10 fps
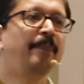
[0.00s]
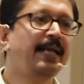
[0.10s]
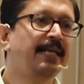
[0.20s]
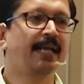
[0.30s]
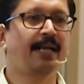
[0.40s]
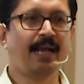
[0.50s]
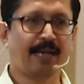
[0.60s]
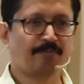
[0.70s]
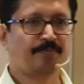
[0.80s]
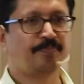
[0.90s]
brain can
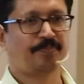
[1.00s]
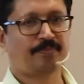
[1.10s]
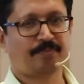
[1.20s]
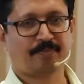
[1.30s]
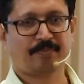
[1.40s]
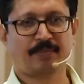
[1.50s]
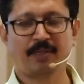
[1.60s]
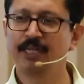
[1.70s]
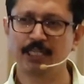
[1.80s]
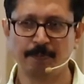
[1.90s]
have,
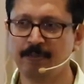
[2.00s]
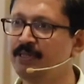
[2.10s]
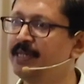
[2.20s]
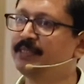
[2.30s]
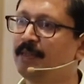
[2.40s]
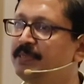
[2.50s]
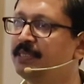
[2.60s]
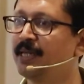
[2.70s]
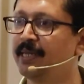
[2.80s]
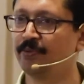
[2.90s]
irrespective of any
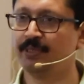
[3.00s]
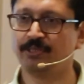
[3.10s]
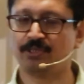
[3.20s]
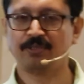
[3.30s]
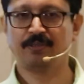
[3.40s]
subject that you teach.